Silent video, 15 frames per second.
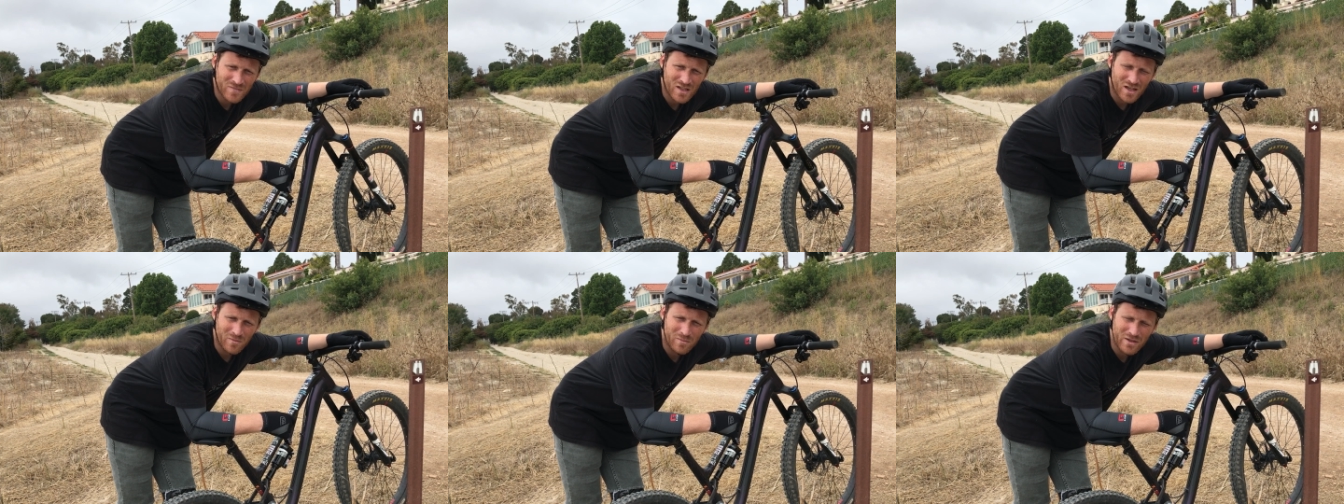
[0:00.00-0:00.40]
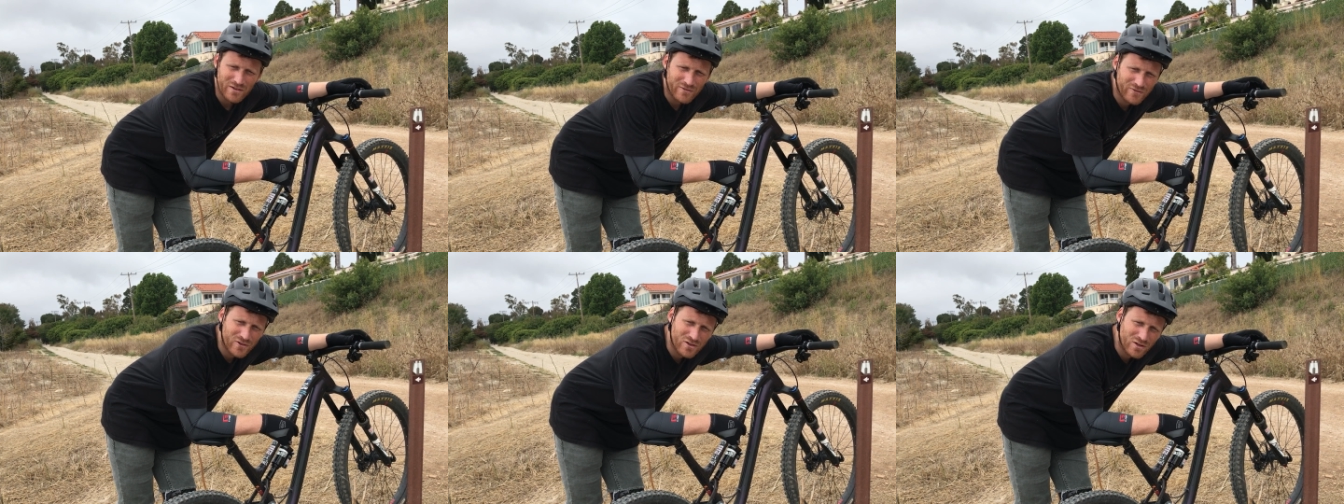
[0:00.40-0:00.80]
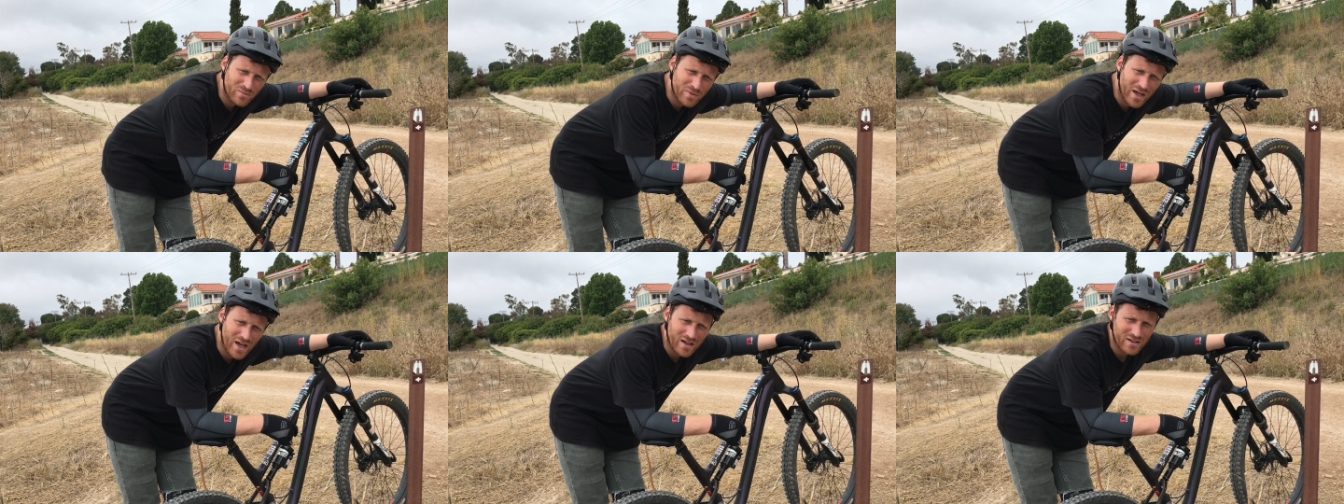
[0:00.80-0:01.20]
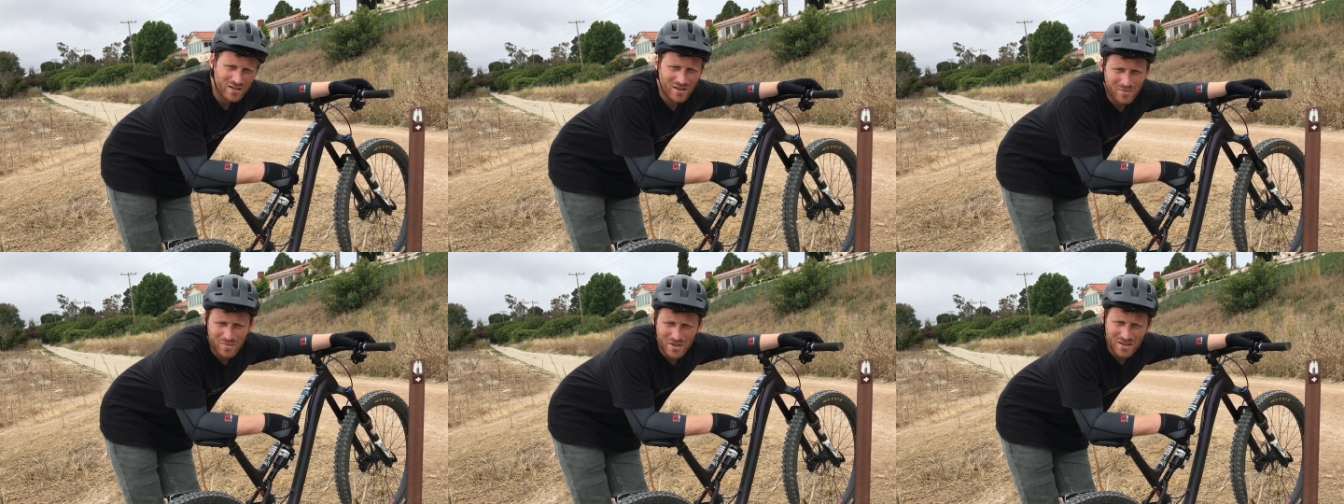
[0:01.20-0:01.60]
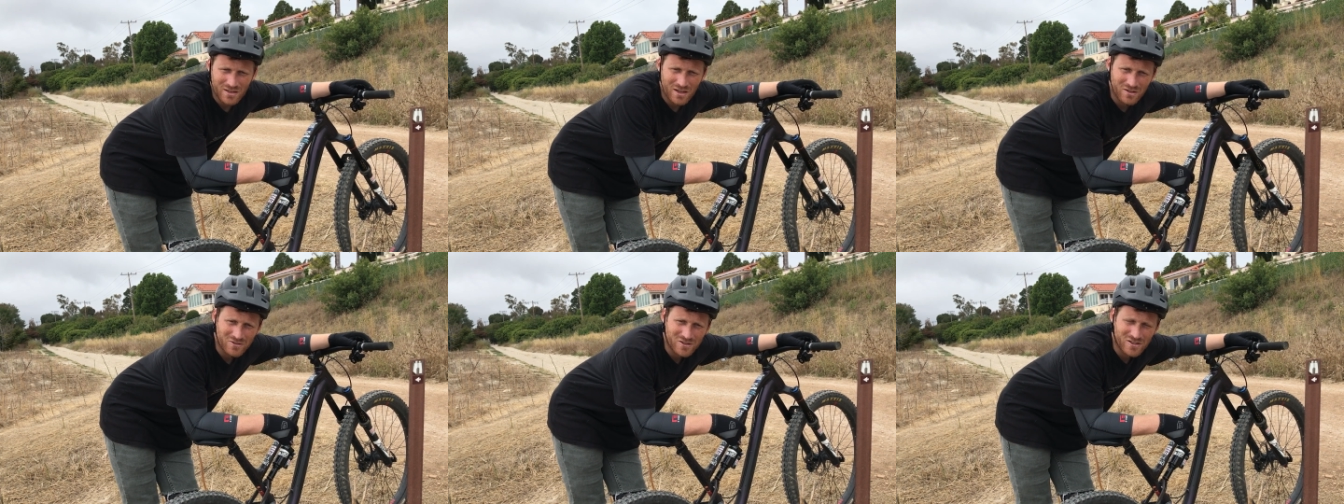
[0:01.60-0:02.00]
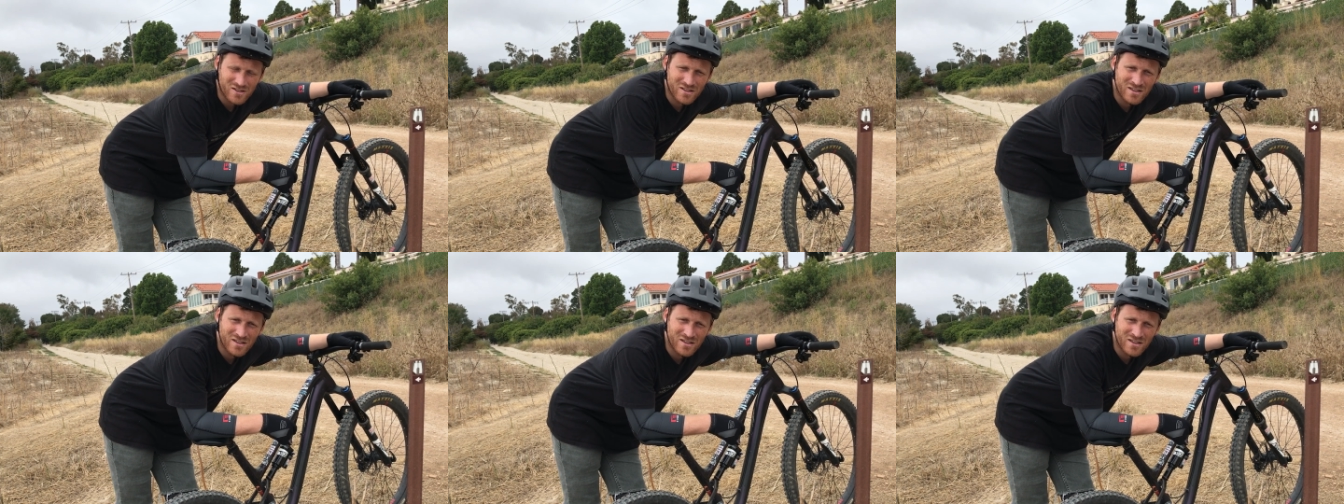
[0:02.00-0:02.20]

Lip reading: a bit further back, a bit lower.